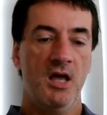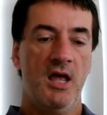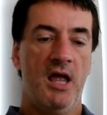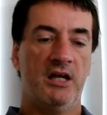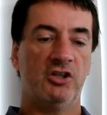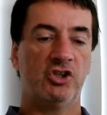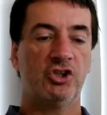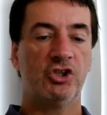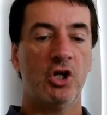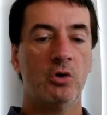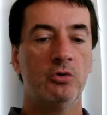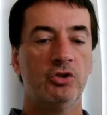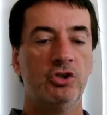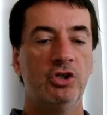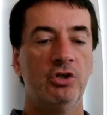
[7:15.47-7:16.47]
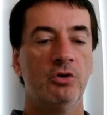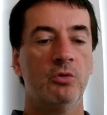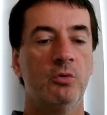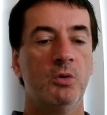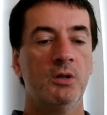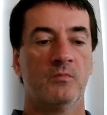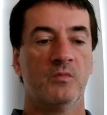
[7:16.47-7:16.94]
It shows
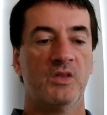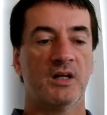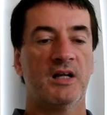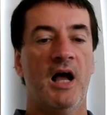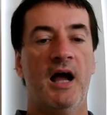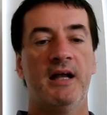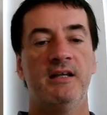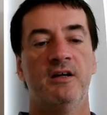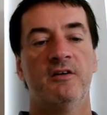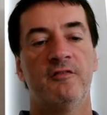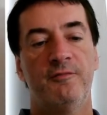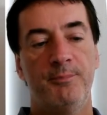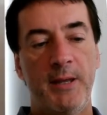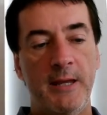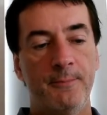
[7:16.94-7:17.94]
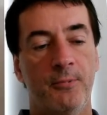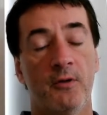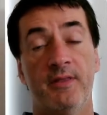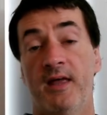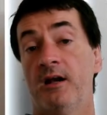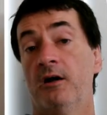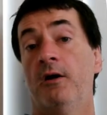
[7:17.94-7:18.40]
you the kind of people
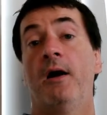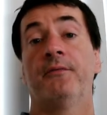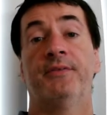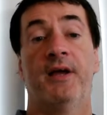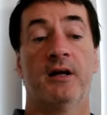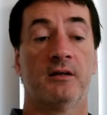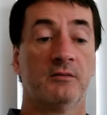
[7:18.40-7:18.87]
that are out there.